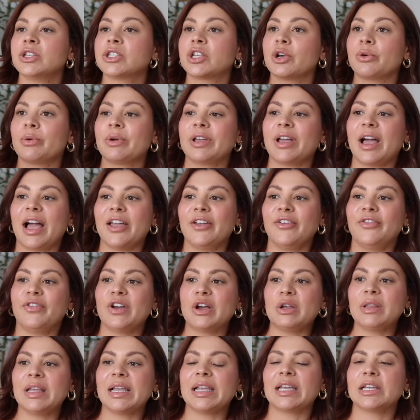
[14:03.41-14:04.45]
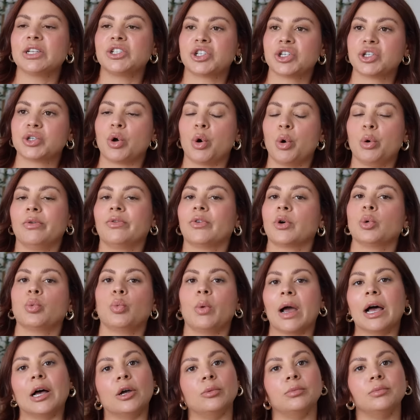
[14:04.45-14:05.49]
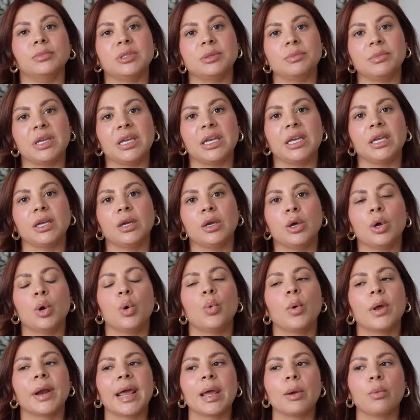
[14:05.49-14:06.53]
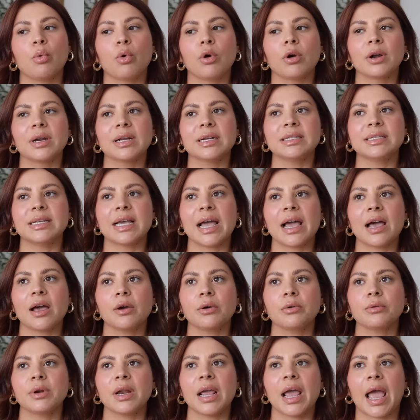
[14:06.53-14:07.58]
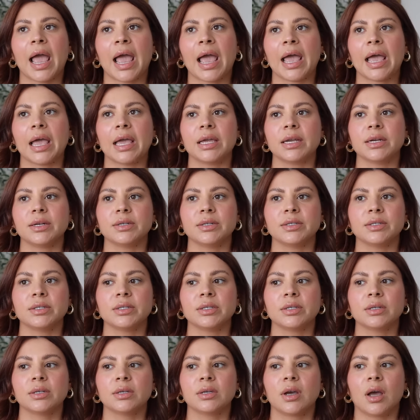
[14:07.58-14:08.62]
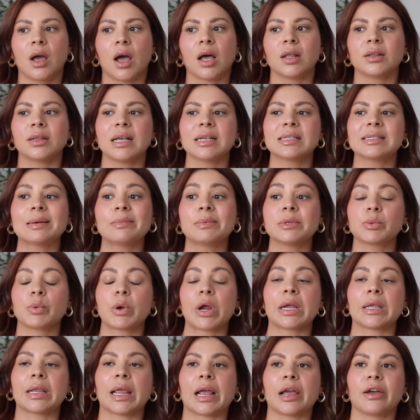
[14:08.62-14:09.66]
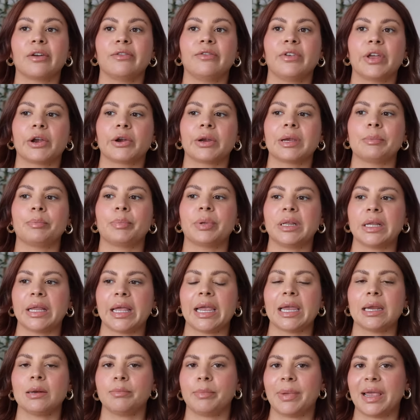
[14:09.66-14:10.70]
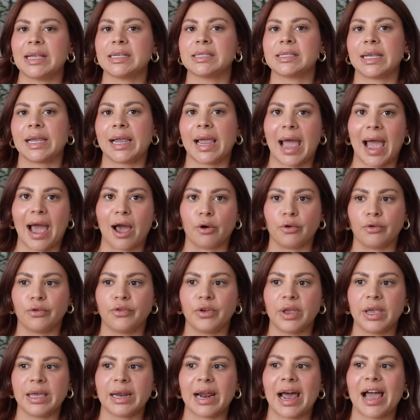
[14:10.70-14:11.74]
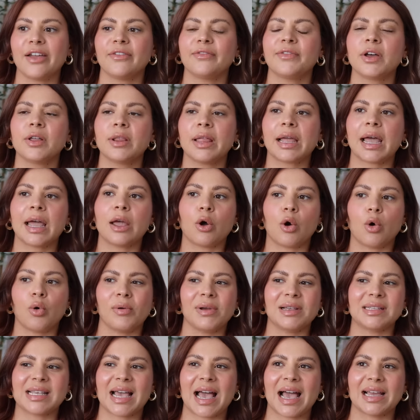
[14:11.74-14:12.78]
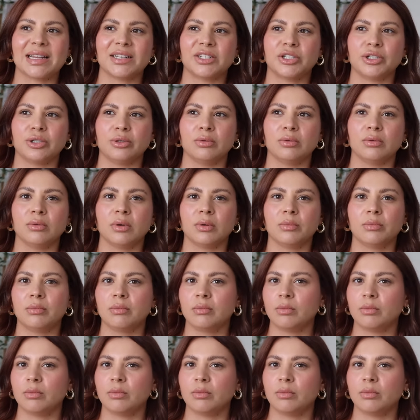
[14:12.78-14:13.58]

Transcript: So it, I felt like it just overwhelmed me when I wore it down. And unless I was wearing like a very plain, basic outfit, I felt like I always had to